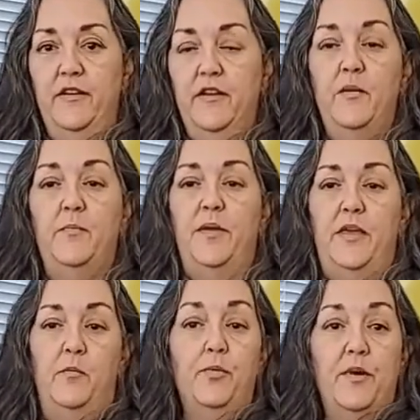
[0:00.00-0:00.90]
being
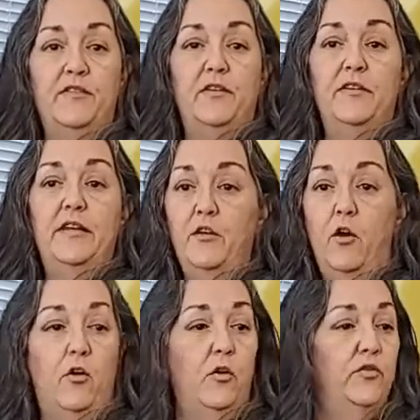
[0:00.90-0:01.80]
present in
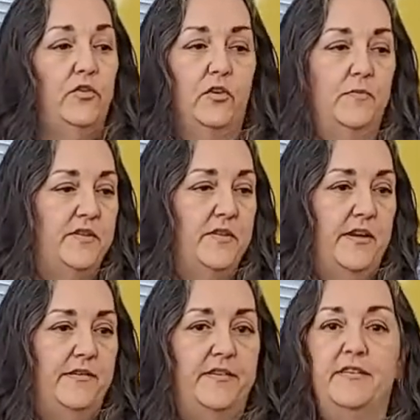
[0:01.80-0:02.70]
all
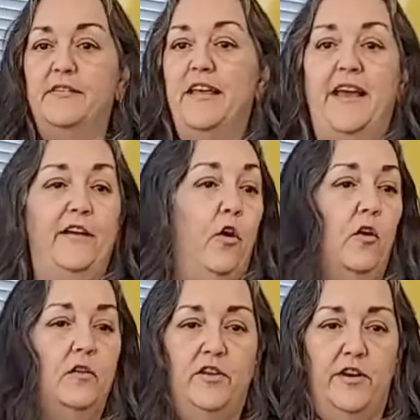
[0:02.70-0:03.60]
circumstances at
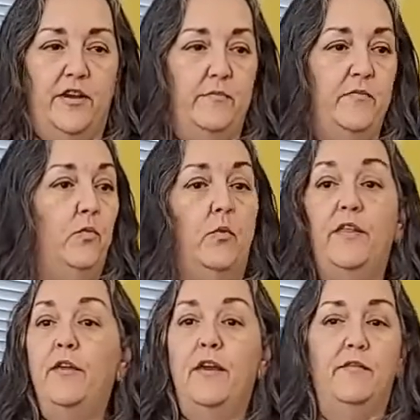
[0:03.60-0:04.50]
all times
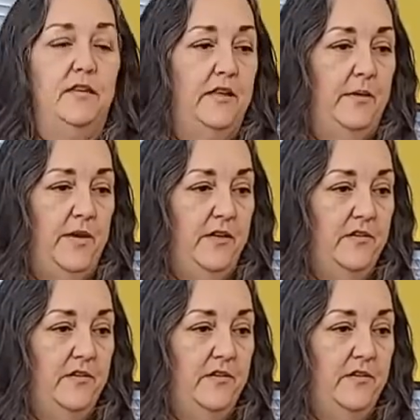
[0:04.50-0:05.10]
without limit.